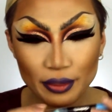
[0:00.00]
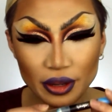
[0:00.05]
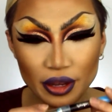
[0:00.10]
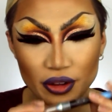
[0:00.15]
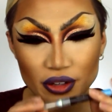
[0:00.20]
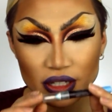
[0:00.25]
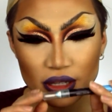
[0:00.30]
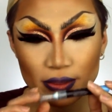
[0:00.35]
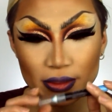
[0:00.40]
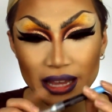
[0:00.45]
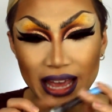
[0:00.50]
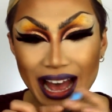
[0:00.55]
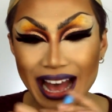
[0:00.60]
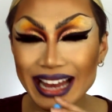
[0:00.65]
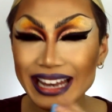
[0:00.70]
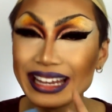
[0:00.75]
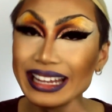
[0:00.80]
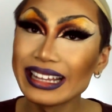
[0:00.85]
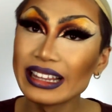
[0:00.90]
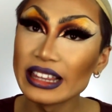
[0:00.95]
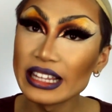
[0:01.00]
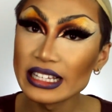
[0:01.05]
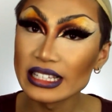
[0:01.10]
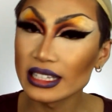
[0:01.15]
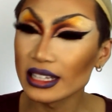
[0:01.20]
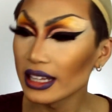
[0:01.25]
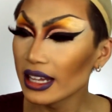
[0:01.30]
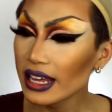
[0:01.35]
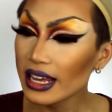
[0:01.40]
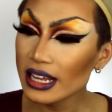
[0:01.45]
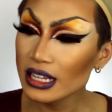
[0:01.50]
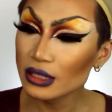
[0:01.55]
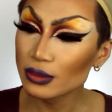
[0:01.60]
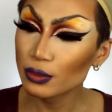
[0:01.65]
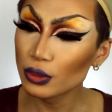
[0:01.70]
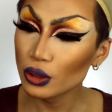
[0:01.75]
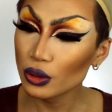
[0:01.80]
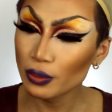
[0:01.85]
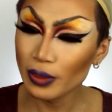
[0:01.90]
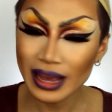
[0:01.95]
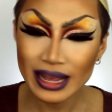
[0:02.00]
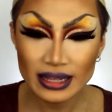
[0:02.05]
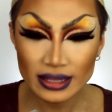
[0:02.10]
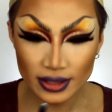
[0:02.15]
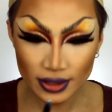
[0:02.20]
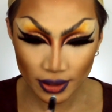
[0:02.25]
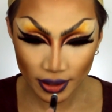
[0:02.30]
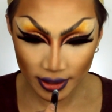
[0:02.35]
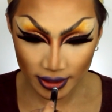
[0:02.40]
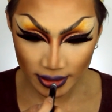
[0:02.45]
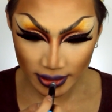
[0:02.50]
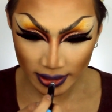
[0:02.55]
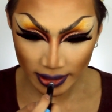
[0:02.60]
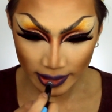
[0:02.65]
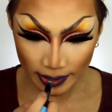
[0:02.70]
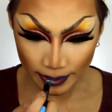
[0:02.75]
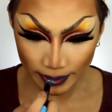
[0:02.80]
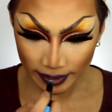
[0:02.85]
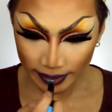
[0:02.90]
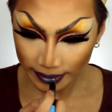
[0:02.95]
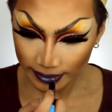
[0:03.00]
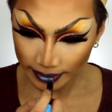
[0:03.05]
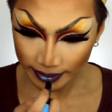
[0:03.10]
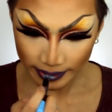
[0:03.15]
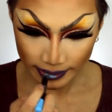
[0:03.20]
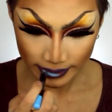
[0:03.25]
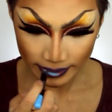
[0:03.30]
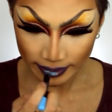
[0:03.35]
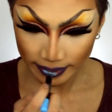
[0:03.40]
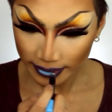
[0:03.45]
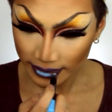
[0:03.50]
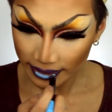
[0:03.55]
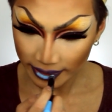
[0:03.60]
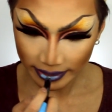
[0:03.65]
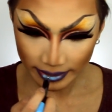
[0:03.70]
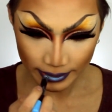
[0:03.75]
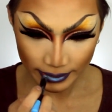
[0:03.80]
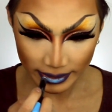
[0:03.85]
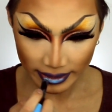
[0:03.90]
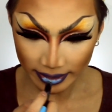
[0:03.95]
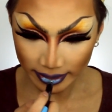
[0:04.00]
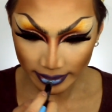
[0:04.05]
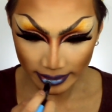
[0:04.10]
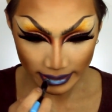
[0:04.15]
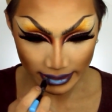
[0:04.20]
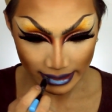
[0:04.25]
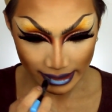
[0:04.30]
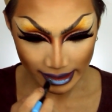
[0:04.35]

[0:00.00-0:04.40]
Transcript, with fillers: going to be adding this Claire's blue pencil on top, on the middle.